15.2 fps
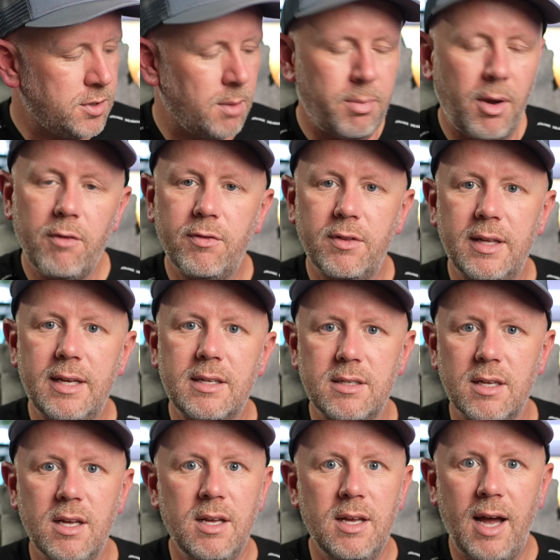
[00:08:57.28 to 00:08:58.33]
So both of these
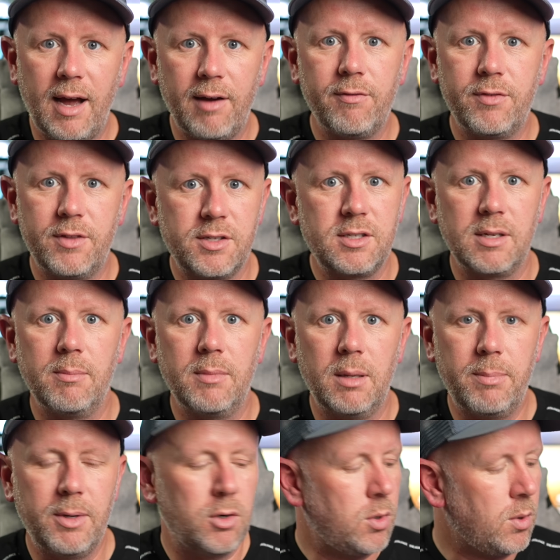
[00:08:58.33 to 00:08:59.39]
have the similar
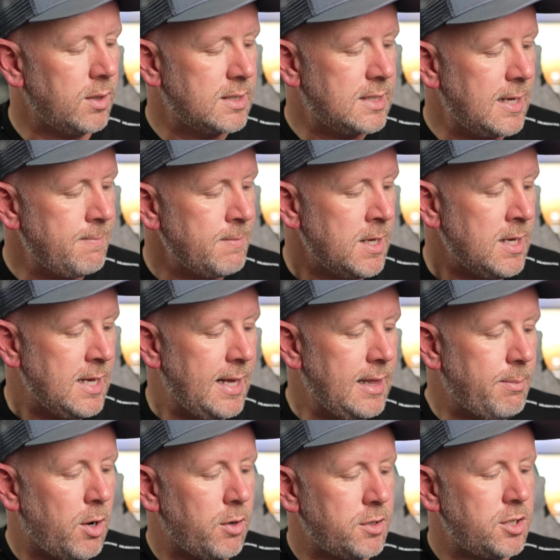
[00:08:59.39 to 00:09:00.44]
build quality. In the
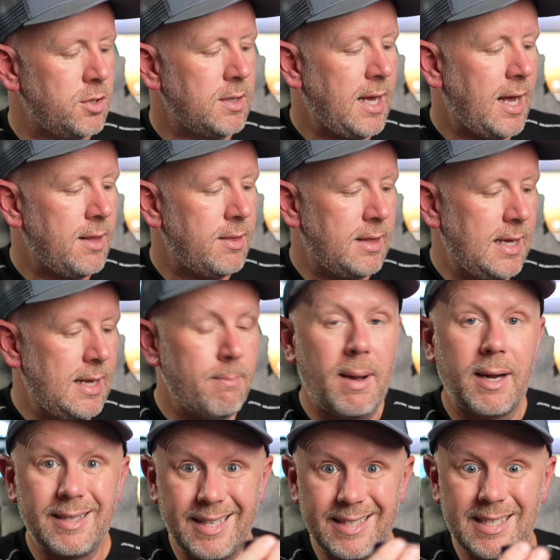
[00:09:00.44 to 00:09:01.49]
box you get the
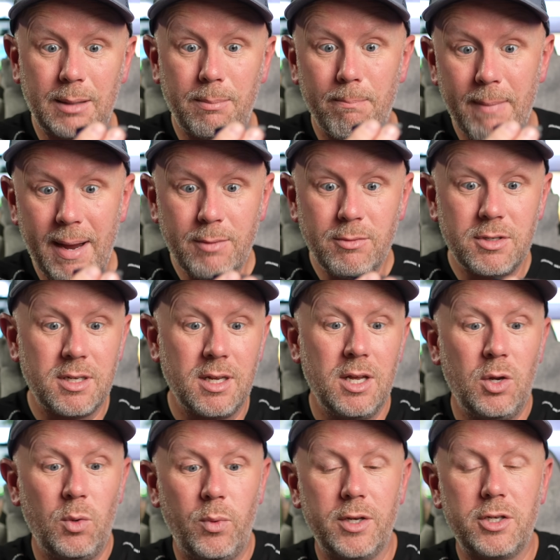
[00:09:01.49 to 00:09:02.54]
magnetic mount,
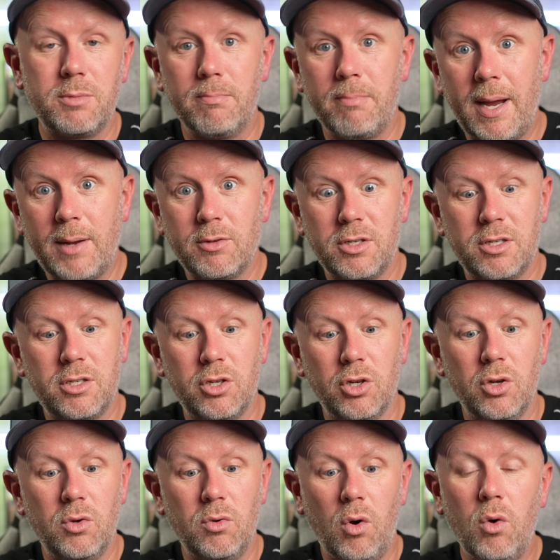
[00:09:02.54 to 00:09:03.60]
which mounts
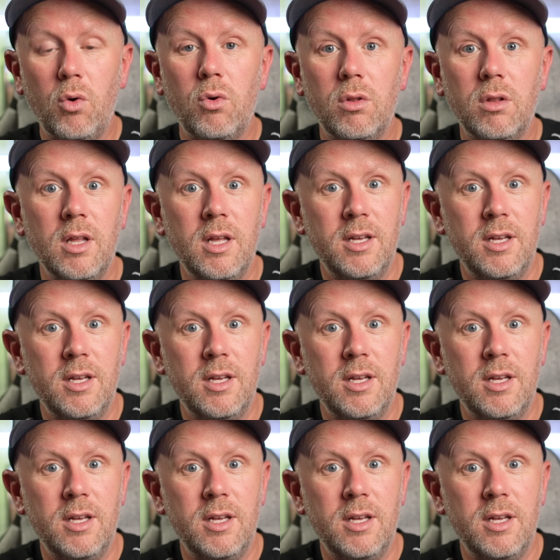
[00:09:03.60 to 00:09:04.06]
to all